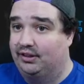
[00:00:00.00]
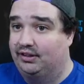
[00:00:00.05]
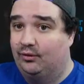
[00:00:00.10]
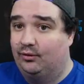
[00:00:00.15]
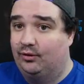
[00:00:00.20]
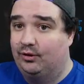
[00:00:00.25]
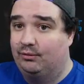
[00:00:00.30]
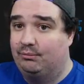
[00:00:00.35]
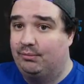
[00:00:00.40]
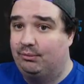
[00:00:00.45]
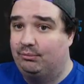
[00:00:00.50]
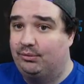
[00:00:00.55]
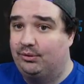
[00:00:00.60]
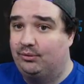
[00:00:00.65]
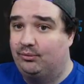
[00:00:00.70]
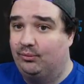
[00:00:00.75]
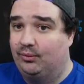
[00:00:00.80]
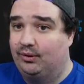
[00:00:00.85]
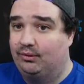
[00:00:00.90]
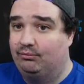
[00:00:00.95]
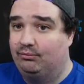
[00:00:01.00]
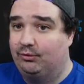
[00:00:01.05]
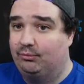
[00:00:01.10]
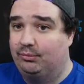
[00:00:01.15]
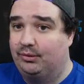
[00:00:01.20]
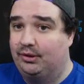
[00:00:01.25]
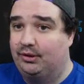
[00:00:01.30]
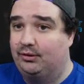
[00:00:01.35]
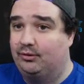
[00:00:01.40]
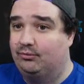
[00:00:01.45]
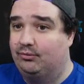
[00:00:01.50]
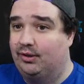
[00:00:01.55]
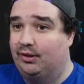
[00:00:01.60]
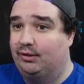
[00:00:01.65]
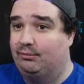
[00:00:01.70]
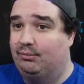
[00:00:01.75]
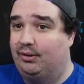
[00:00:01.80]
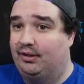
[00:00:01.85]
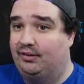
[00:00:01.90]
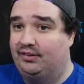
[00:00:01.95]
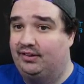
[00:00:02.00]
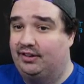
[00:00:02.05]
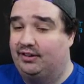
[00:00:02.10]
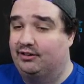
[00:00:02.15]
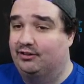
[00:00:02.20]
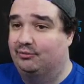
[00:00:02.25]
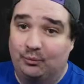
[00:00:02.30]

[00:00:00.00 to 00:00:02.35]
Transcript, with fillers: Or maybe you want them to be right about there.